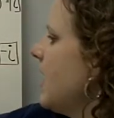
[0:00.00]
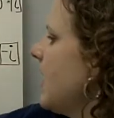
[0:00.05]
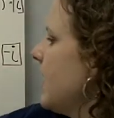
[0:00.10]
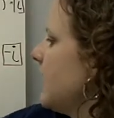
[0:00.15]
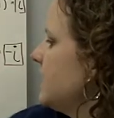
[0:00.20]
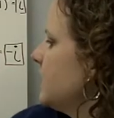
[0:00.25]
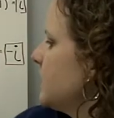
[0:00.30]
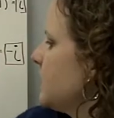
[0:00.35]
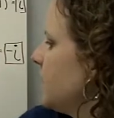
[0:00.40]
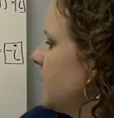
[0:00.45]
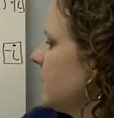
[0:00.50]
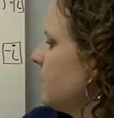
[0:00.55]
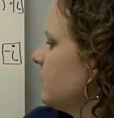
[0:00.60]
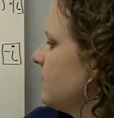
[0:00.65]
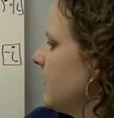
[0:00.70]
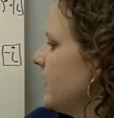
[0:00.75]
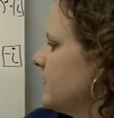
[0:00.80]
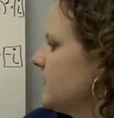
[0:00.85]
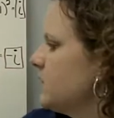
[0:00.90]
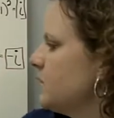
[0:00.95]
I squared
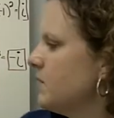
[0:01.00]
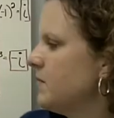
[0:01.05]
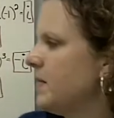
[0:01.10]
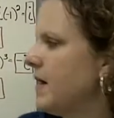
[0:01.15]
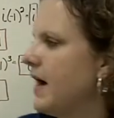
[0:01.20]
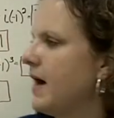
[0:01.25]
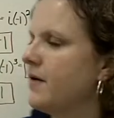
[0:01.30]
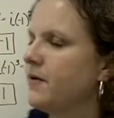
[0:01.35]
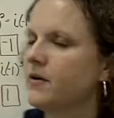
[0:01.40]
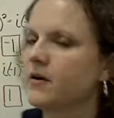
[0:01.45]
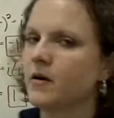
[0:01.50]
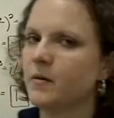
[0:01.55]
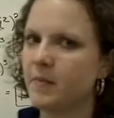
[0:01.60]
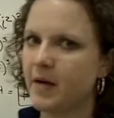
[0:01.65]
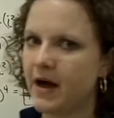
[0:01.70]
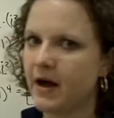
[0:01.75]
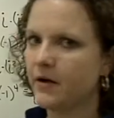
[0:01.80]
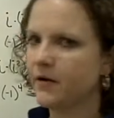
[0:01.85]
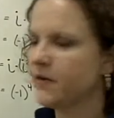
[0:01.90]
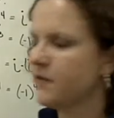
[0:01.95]
raised to a power
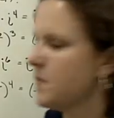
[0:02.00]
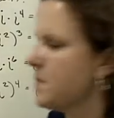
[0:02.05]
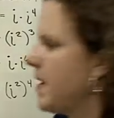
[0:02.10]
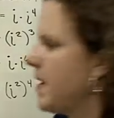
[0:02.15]
of a